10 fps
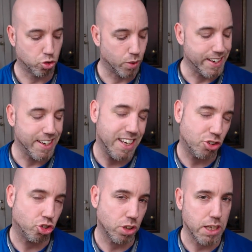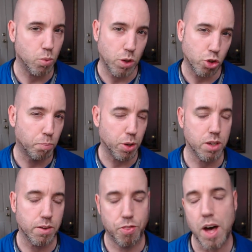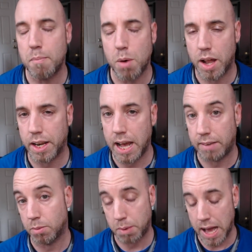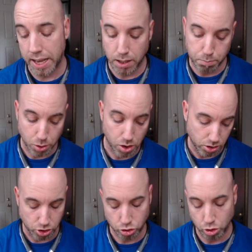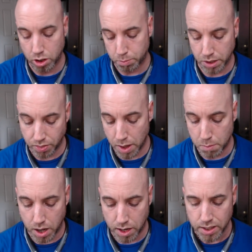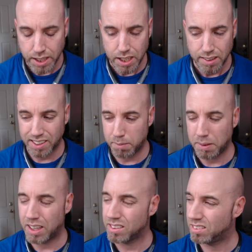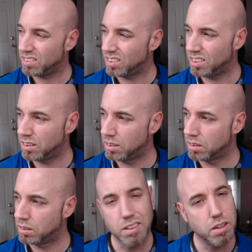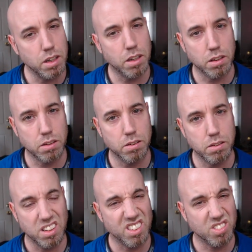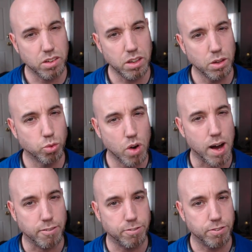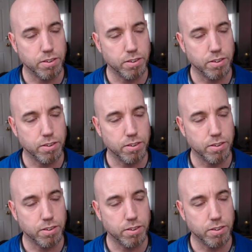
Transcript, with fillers: So initially, when you put your thumb on it after buying it, put it on your controller, you put your thumb on it, you're gonna be like, eh, it's a little, little, little rough,